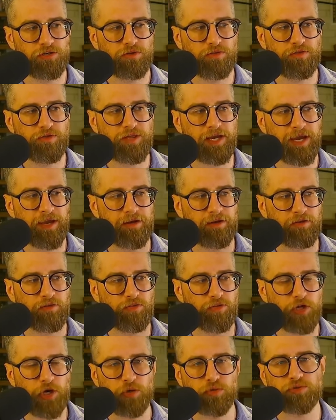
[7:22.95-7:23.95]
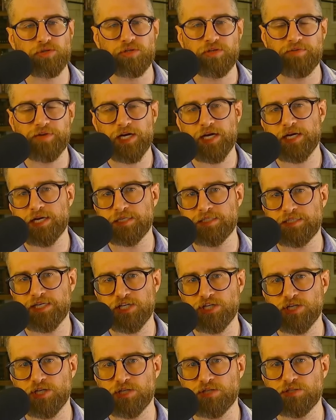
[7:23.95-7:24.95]
that those are the very
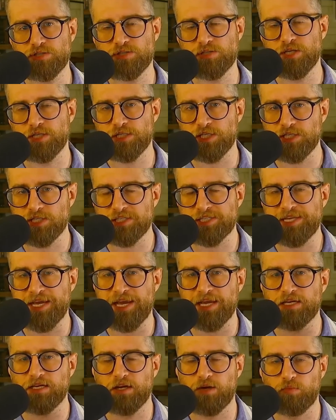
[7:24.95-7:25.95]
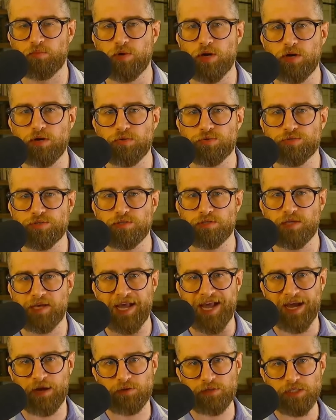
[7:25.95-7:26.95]
conditions that the state arose
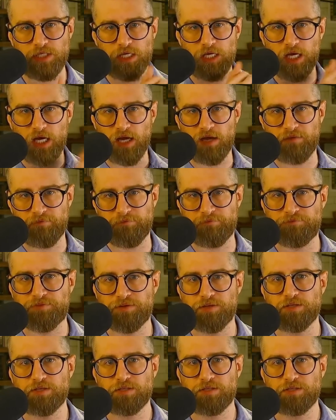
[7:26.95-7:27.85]
out of.